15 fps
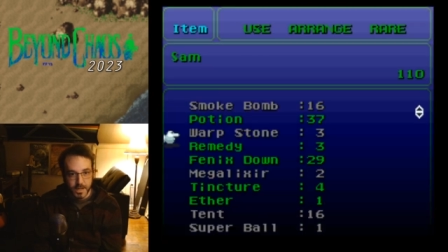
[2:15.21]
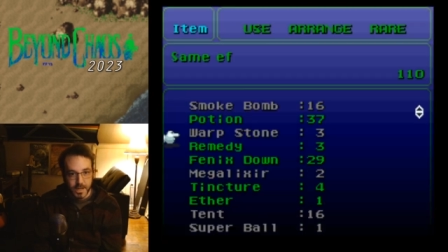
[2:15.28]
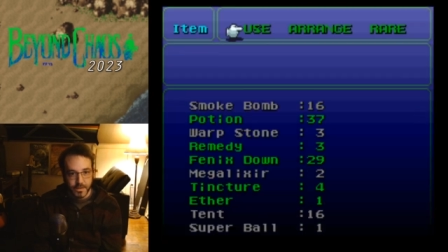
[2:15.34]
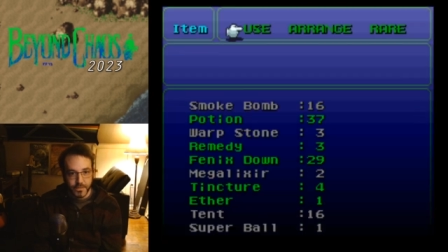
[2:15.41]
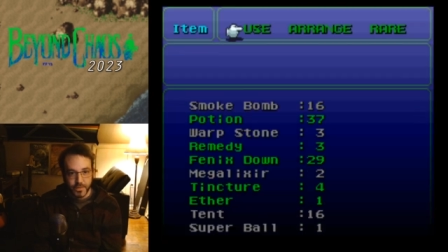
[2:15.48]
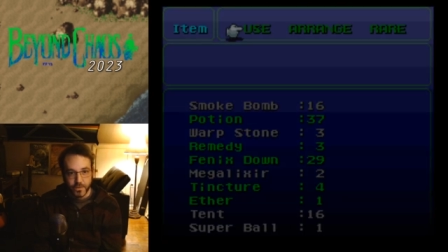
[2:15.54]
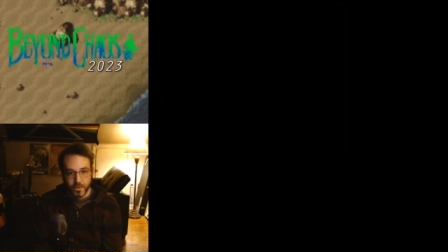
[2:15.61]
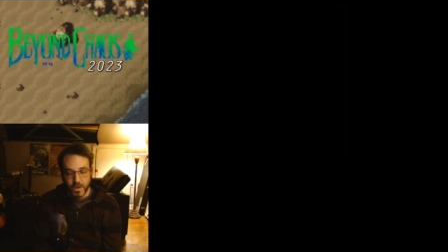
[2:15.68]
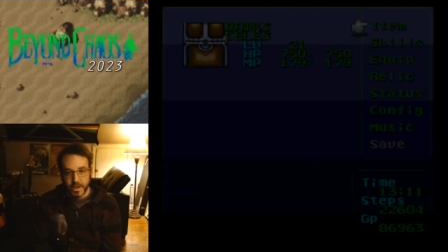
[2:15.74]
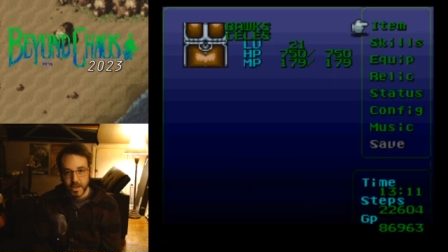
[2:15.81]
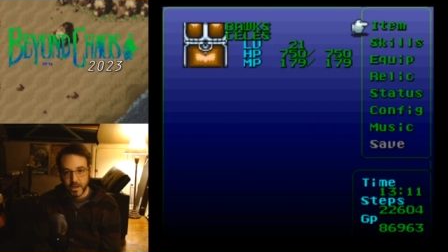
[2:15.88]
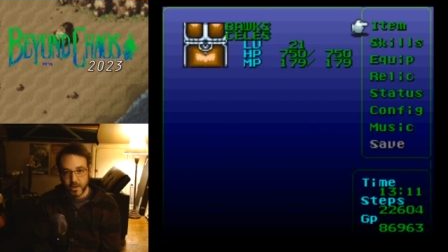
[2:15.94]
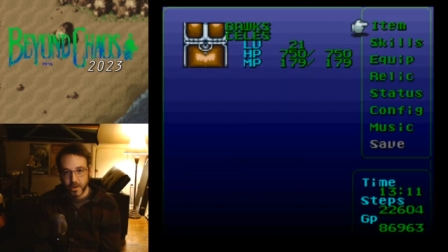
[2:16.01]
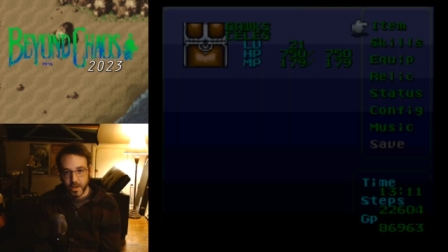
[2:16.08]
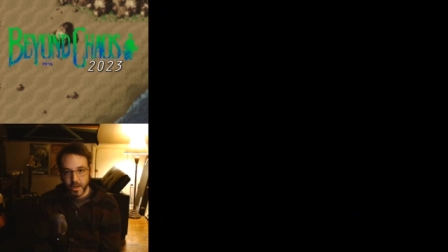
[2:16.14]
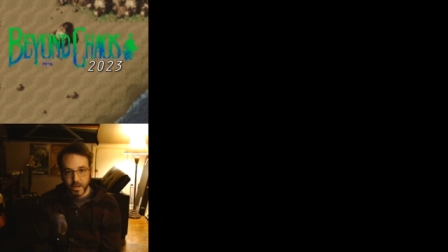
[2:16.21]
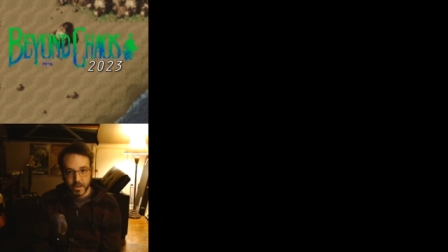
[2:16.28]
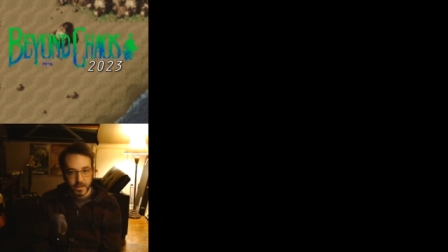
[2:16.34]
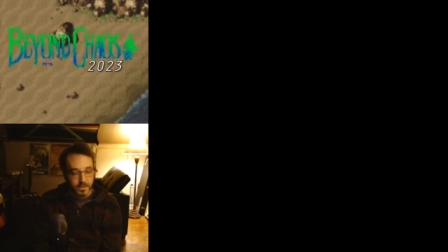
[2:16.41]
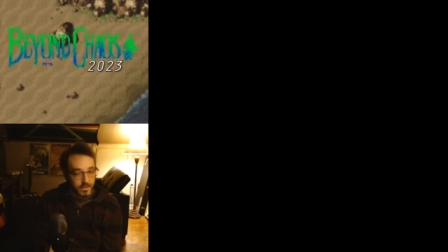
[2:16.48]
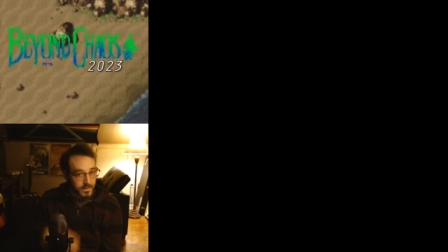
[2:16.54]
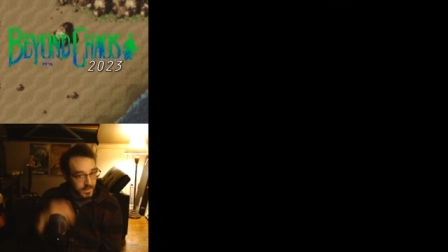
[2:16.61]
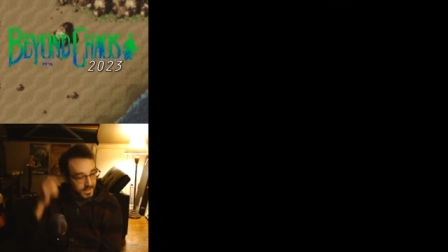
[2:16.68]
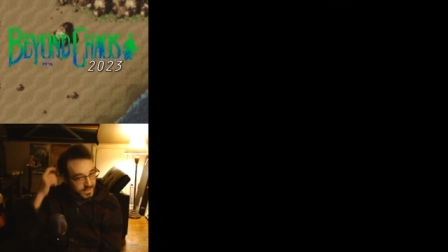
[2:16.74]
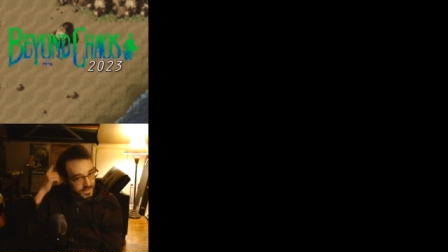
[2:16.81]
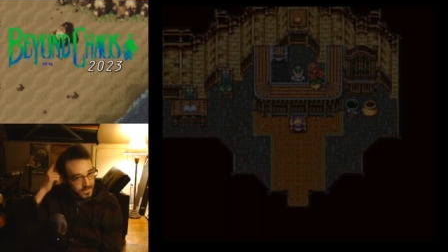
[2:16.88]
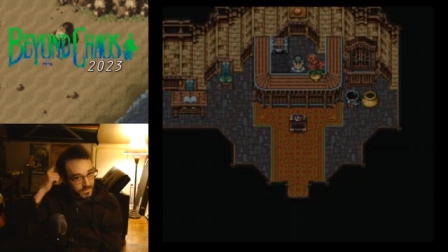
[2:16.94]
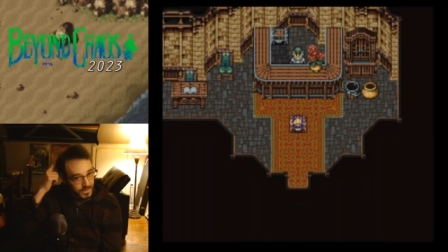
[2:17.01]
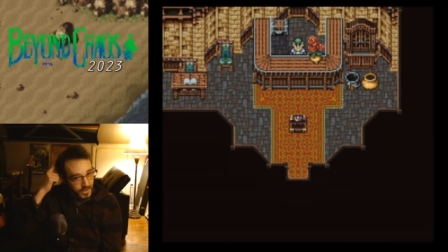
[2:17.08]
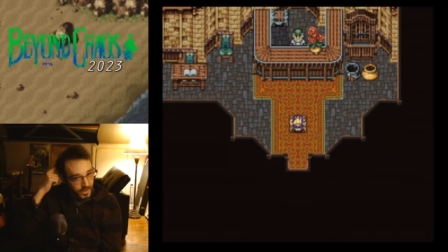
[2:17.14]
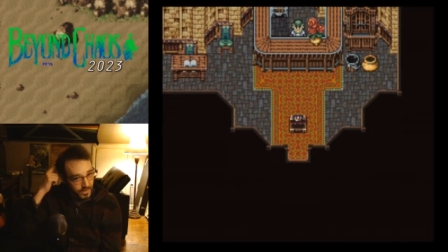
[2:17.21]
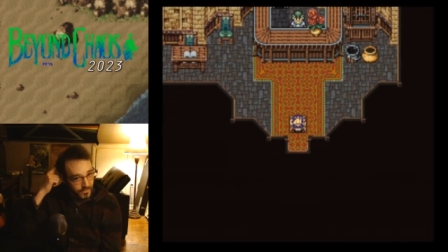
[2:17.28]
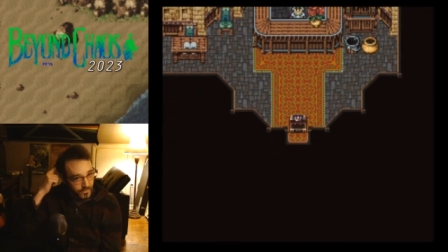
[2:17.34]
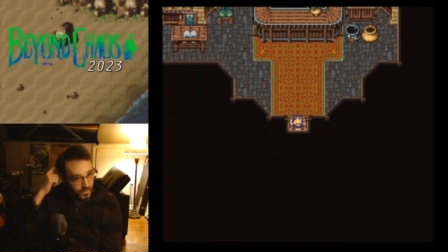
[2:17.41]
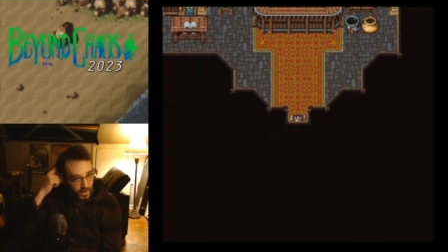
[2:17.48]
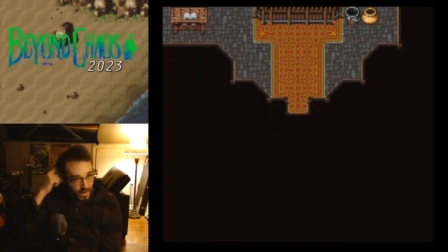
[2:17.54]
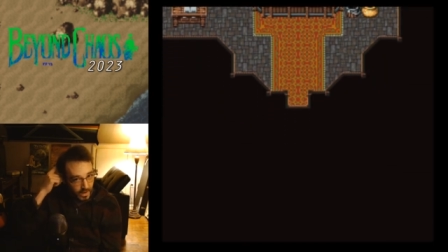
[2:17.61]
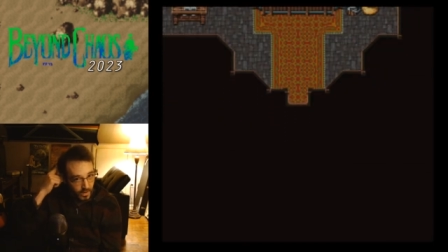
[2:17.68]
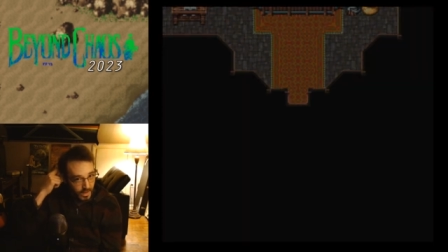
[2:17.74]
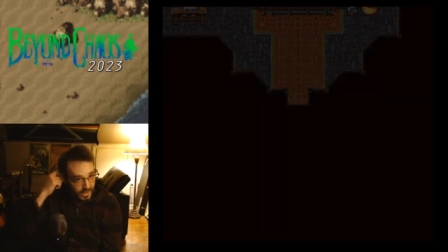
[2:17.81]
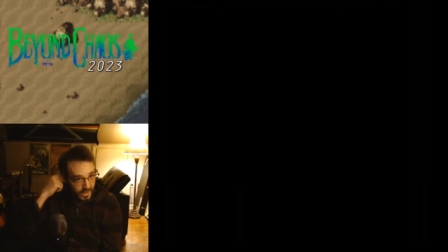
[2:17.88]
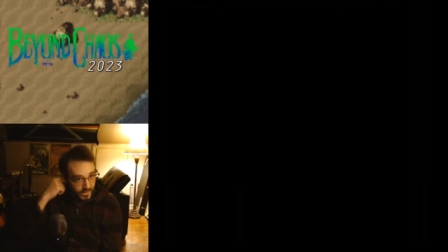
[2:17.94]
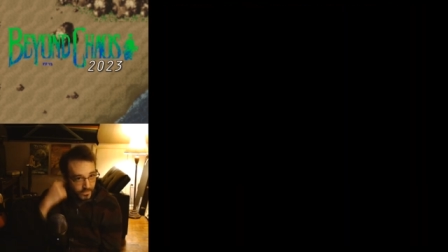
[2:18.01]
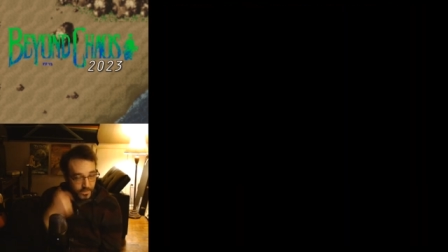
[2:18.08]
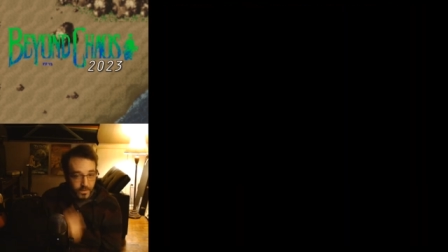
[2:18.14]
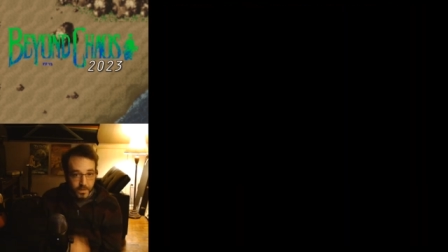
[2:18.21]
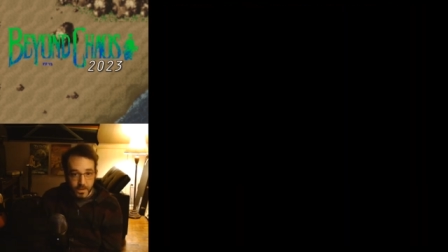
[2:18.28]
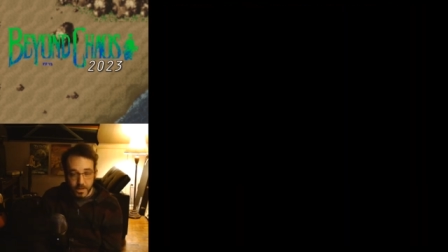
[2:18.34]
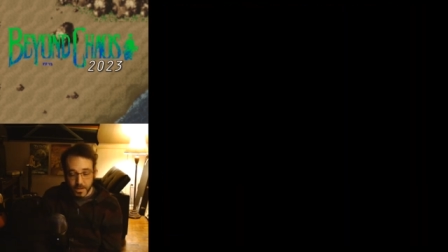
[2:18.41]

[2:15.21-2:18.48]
I have 3. Okay. That's good for now, I guess.